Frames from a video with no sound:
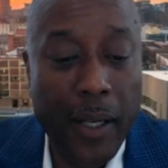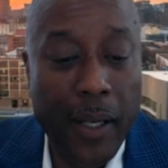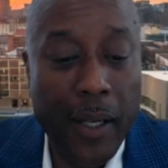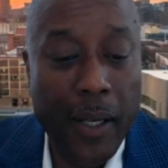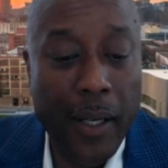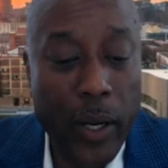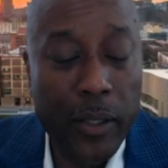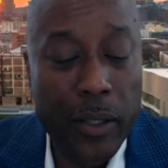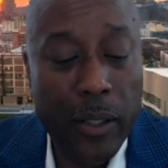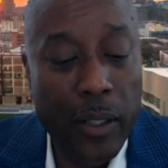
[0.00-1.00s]

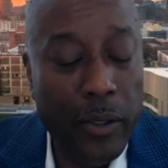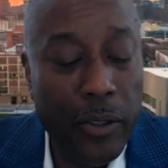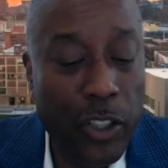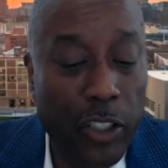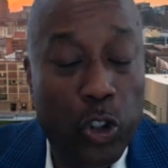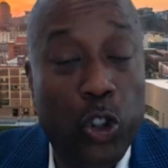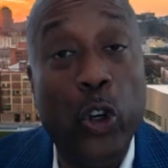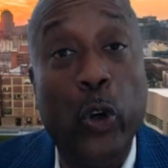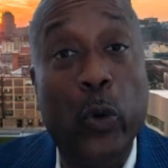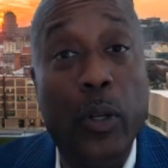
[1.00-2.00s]
during in
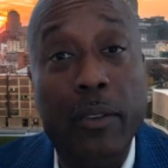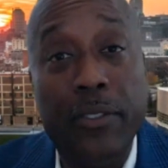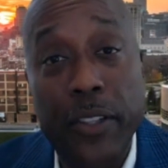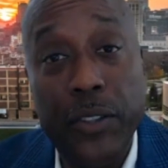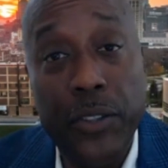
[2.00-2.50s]
June of this